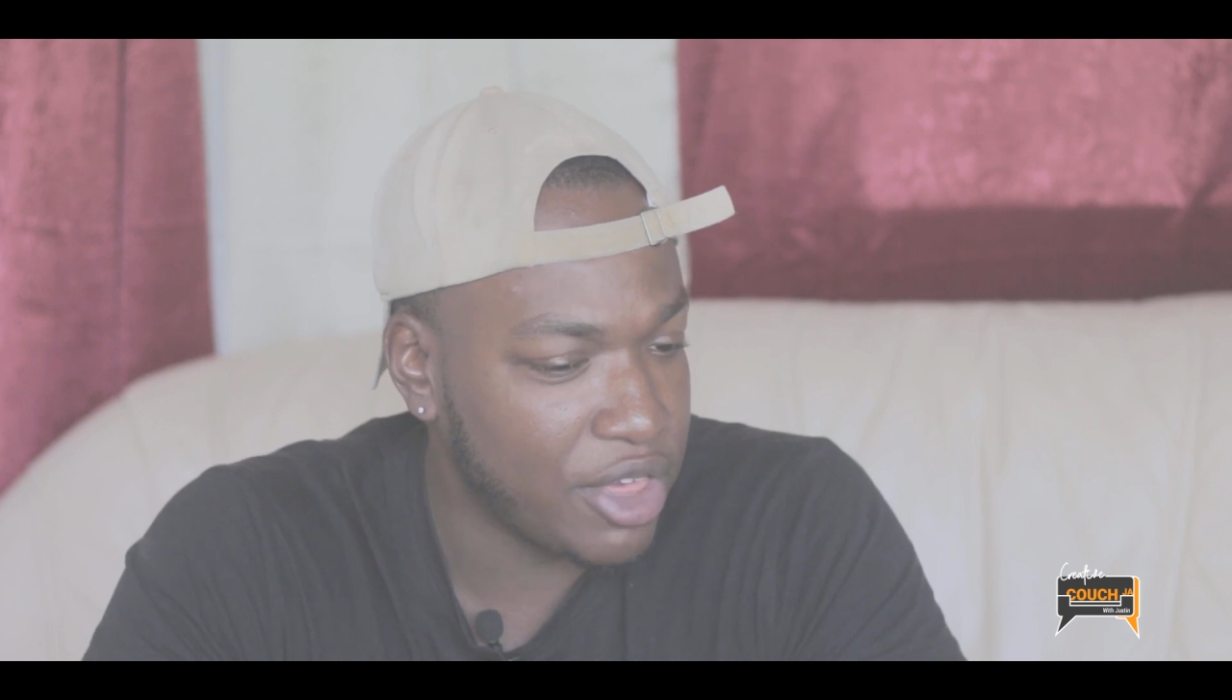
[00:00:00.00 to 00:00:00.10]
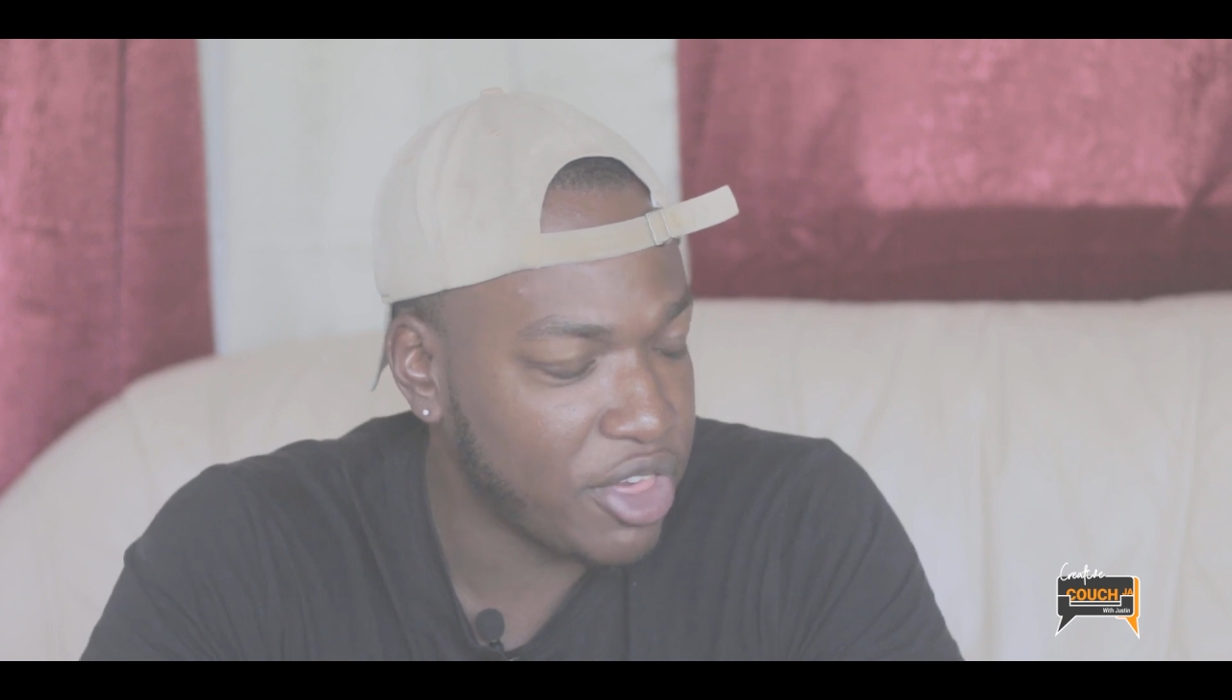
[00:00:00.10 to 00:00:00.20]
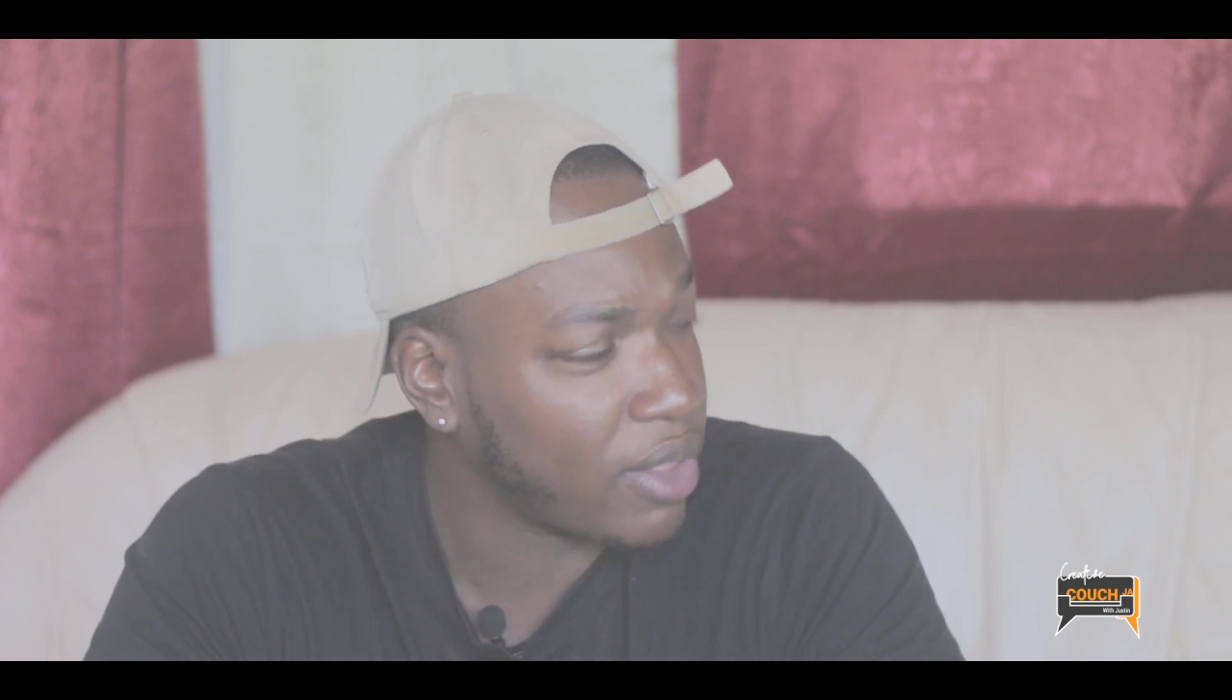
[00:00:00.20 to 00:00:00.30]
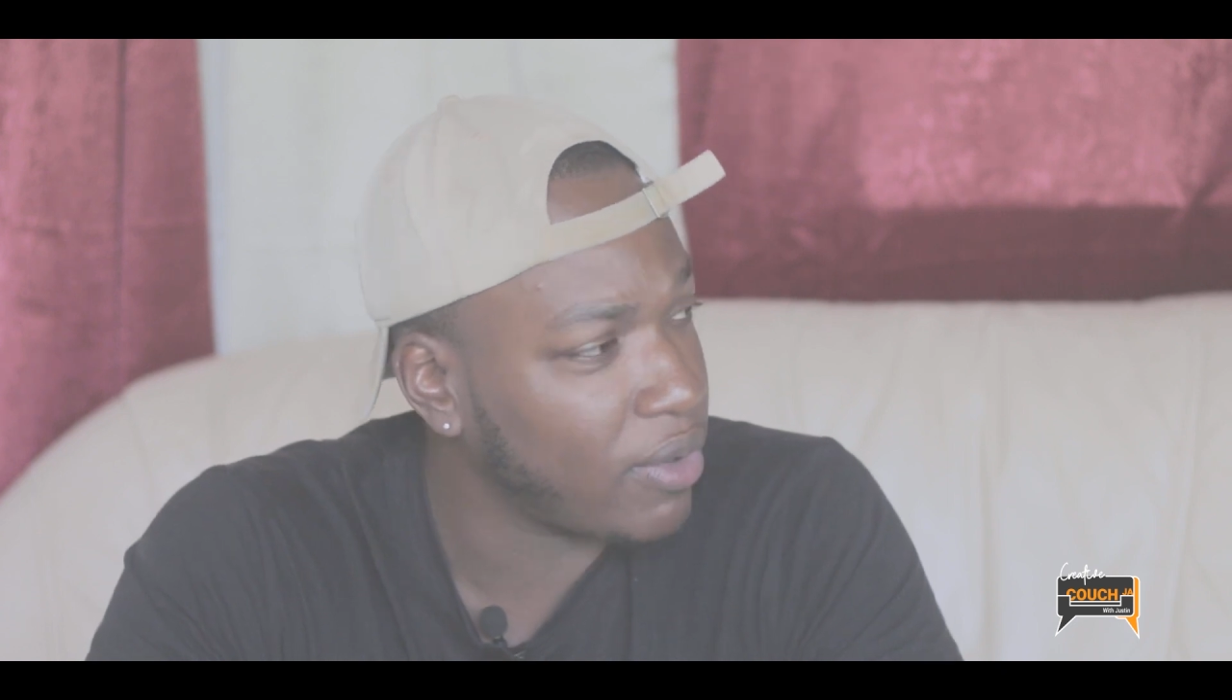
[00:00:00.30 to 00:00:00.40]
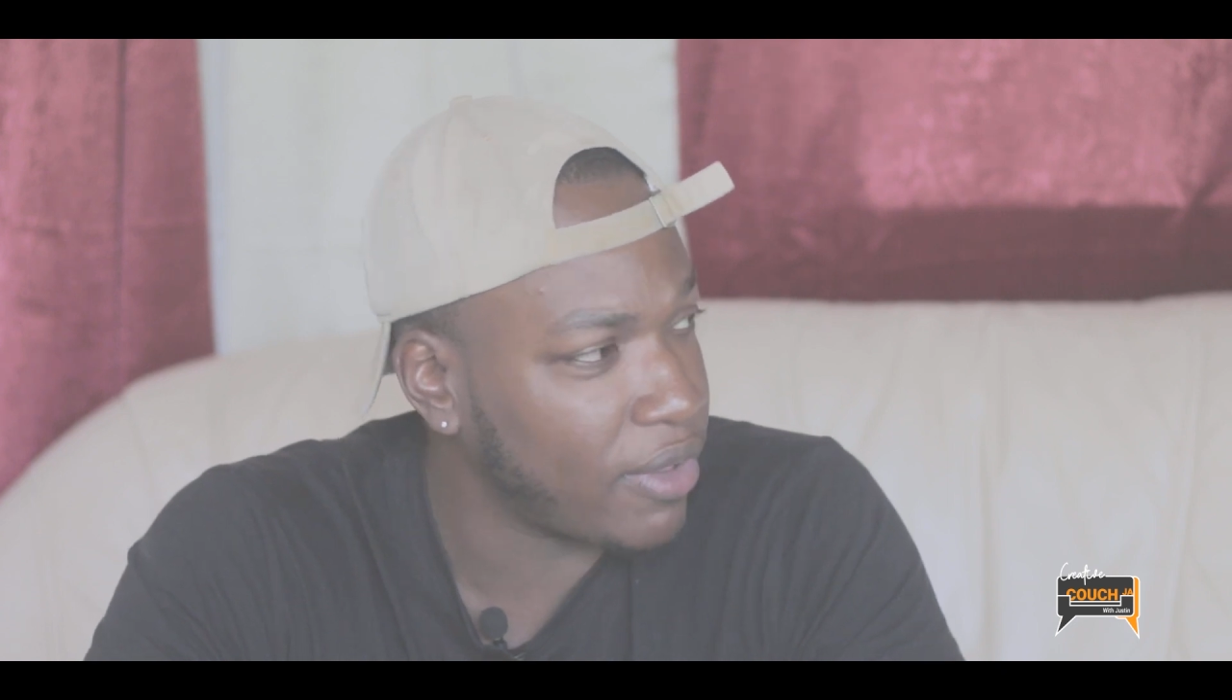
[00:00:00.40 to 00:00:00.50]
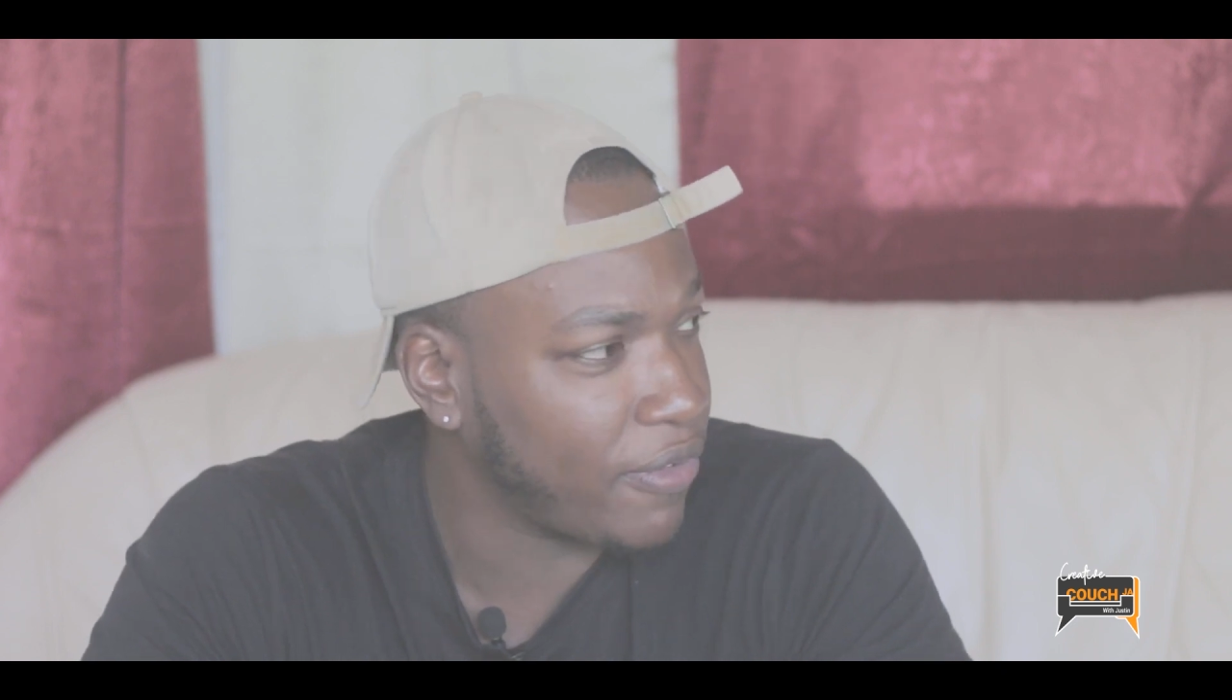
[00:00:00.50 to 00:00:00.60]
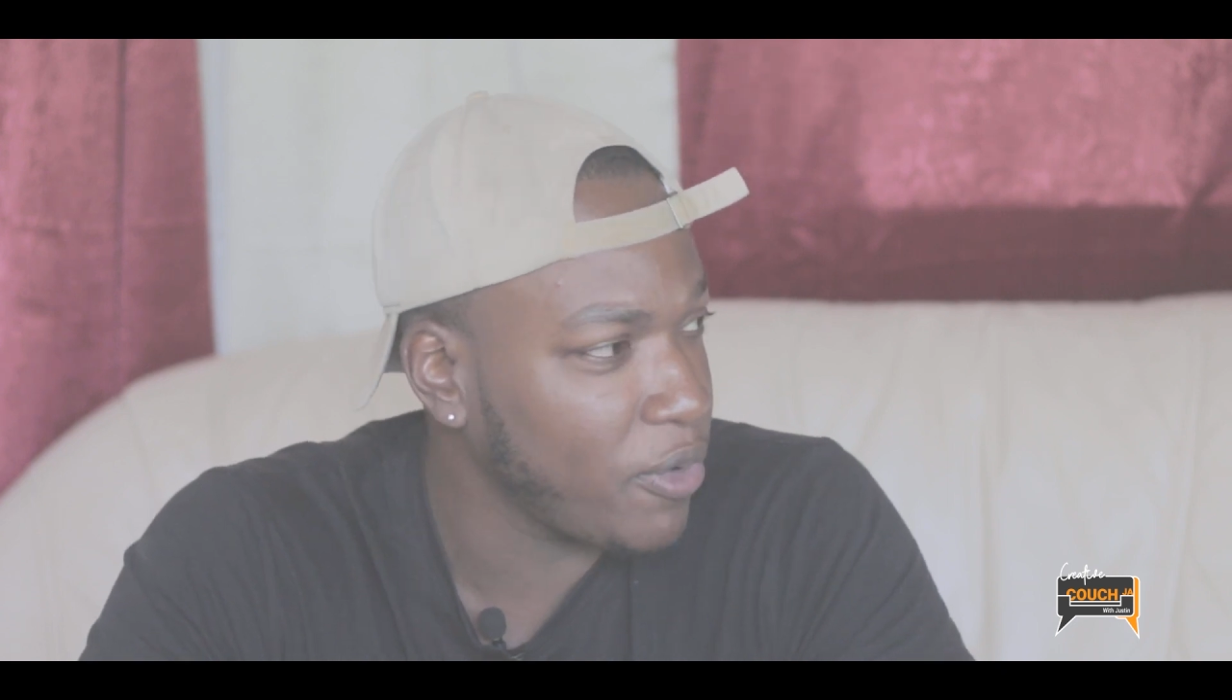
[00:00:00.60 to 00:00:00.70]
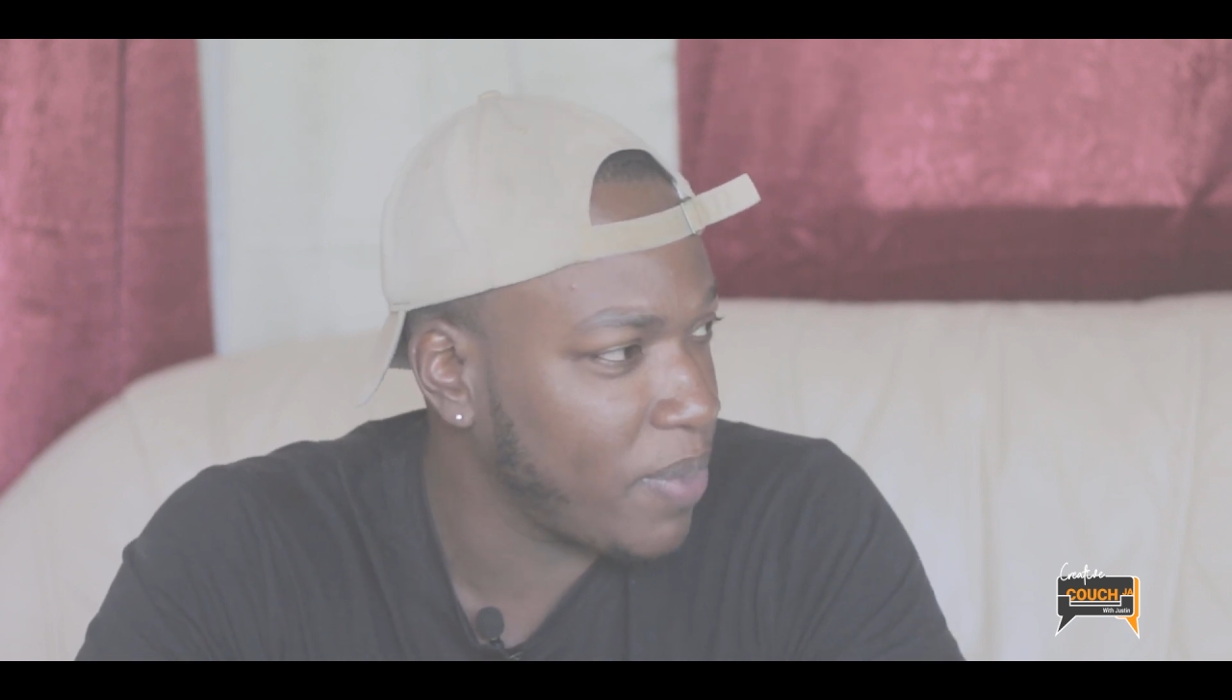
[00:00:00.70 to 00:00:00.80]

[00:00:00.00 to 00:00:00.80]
I checked out a few